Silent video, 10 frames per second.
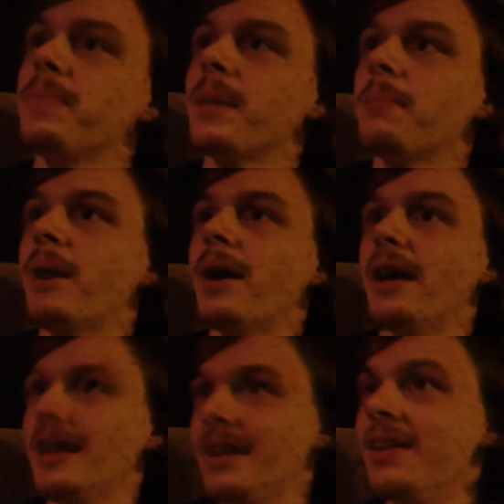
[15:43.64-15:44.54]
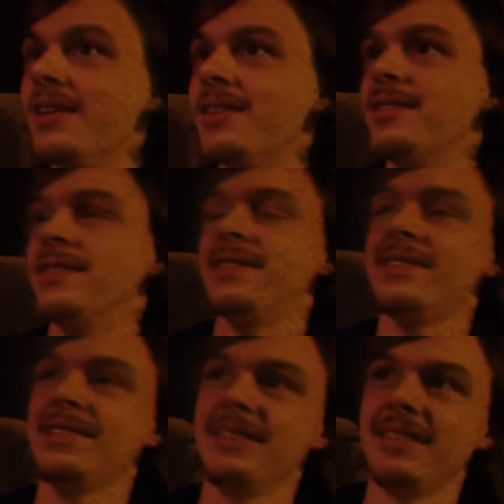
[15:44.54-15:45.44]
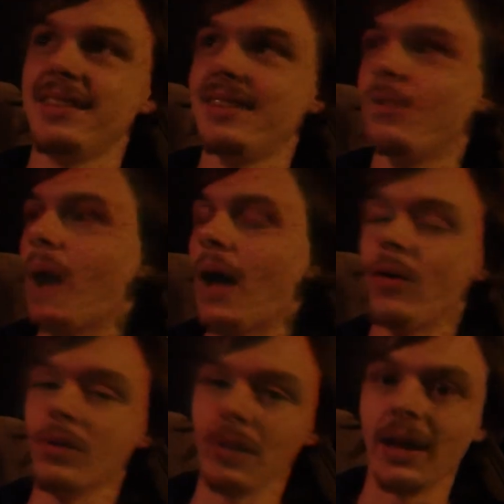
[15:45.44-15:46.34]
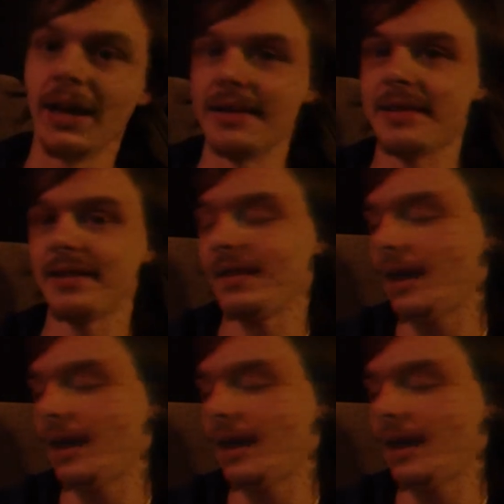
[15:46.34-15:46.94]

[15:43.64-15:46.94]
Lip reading: But it is well lit.